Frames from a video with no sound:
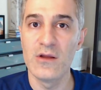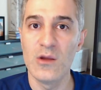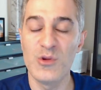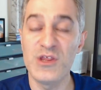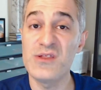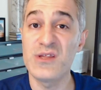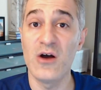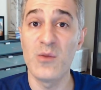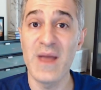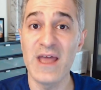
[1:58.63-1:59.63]
with his young
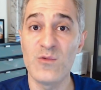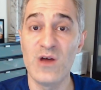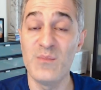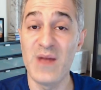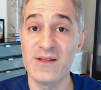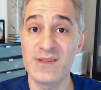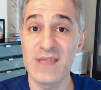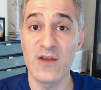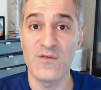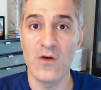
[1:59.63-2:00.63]
Padawan Bell
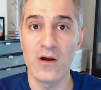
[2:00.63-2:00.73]
Zettifar,